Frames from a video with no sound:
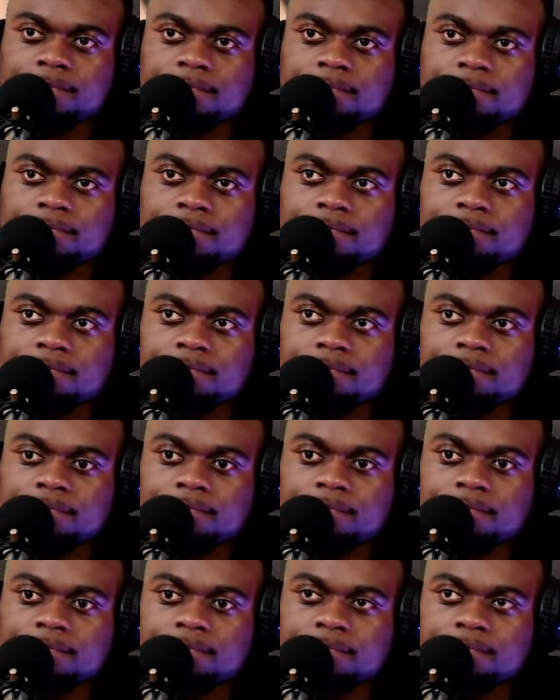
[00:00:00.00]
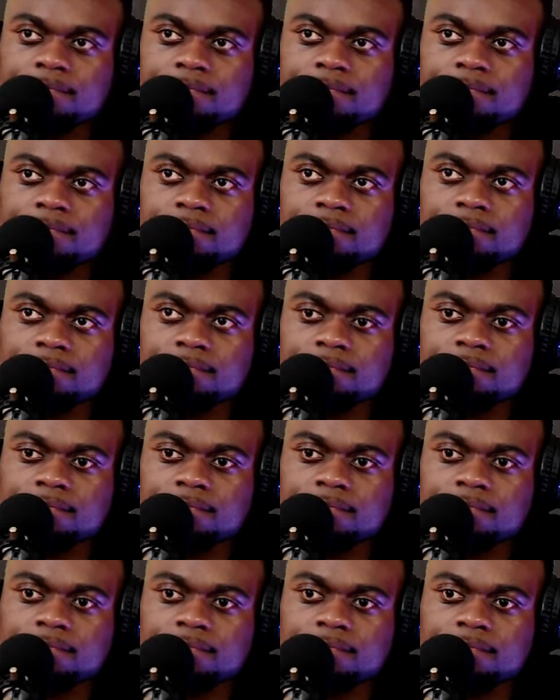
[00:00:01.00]

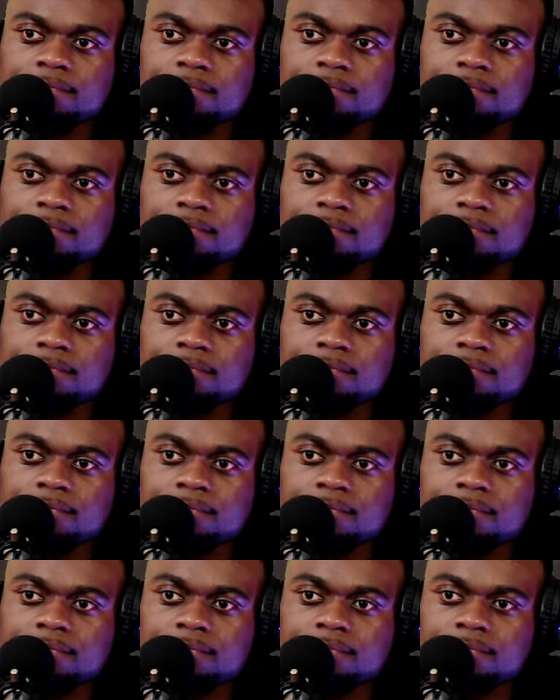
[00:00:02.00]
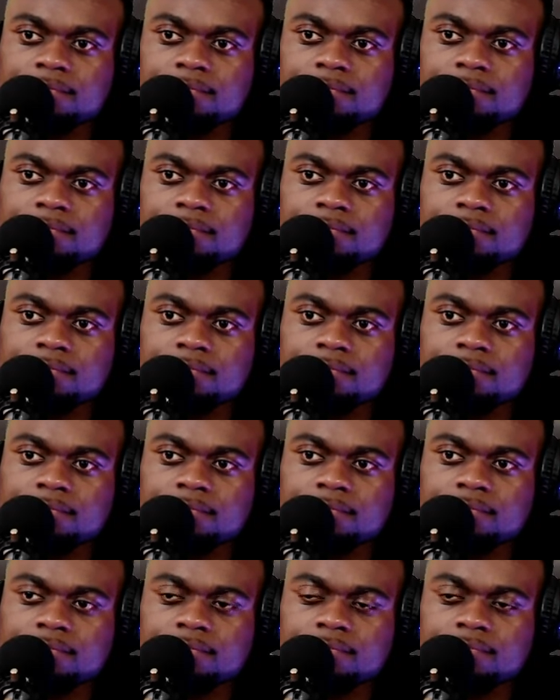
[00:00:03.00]

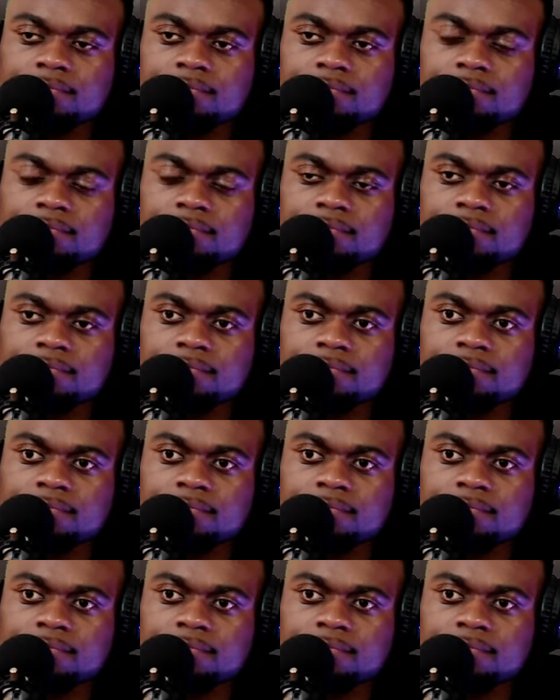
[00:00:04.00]
[no speech]